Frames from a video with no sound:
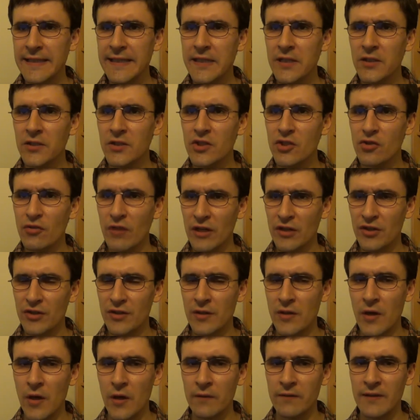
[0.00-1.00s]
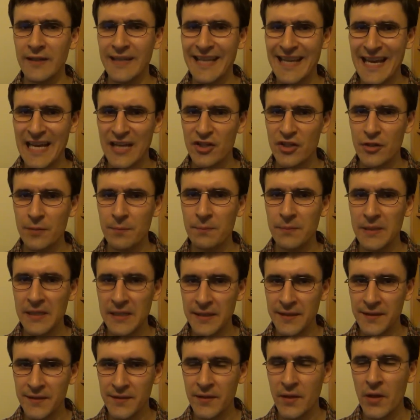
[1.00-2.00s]
deconstruction of a catchy
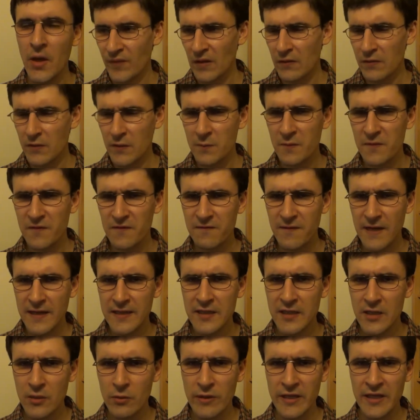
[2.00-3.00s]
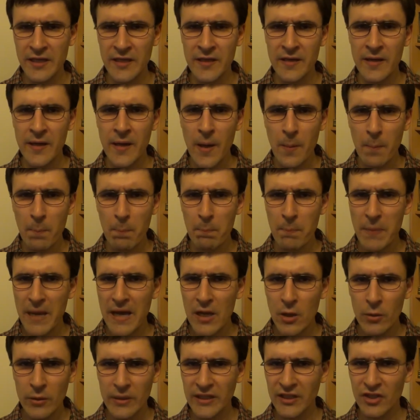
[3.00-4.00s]
piece, from thundering,
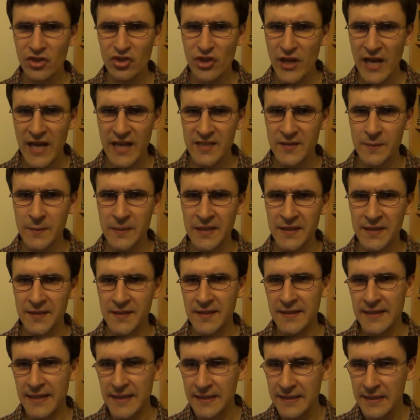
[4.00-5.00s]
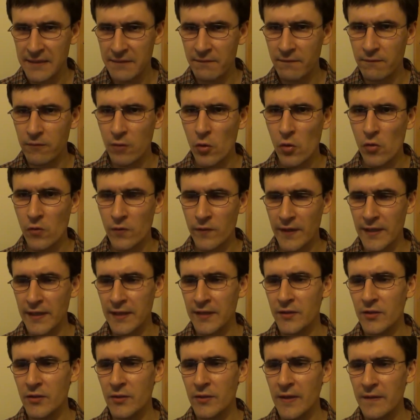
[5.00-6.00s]
bellowing jazz beats that devolve
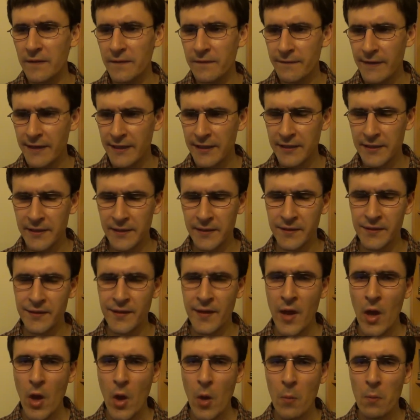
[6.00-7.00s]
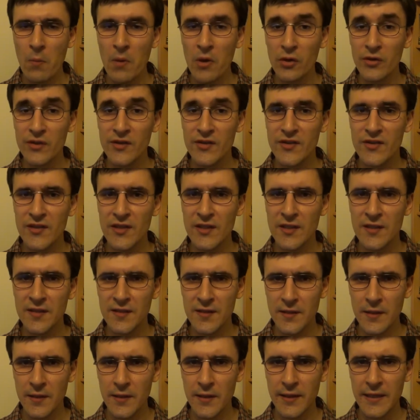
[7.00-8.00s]
into the faintest, most
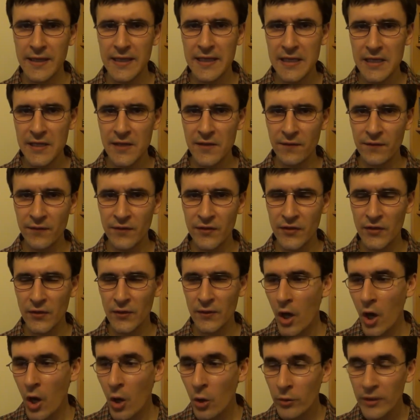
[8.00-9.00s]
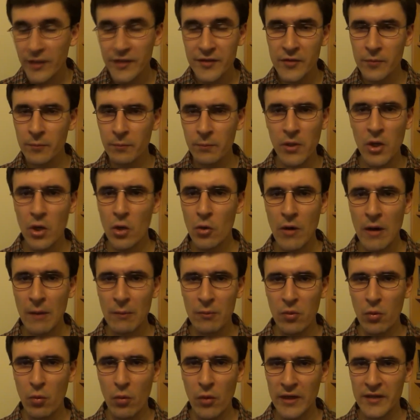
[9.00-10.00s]
sinister heaves, only to blow
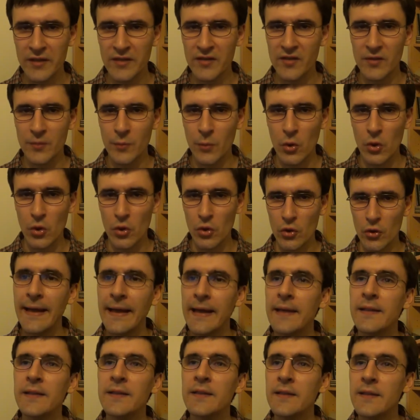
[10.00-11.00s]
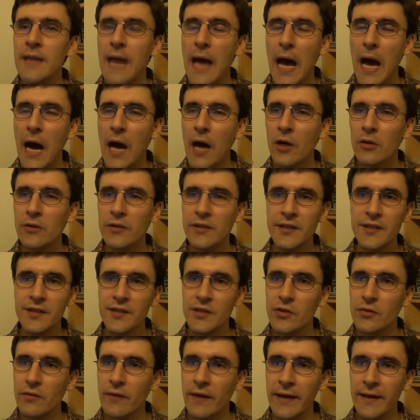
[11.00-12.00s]
up once more. And how
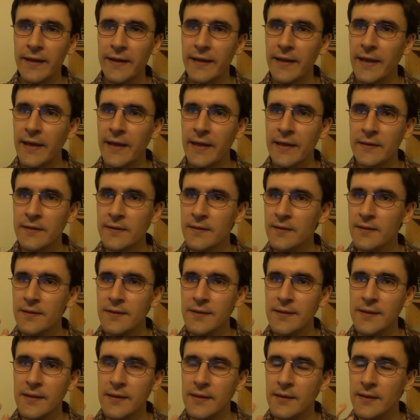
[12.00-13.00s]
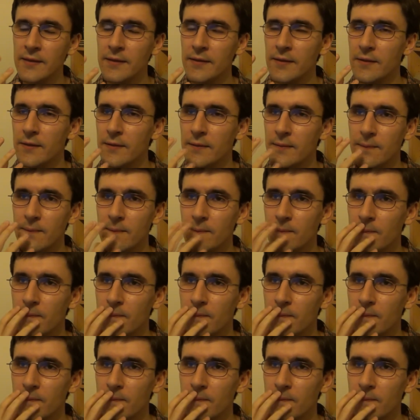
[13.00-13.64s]
this track ends is...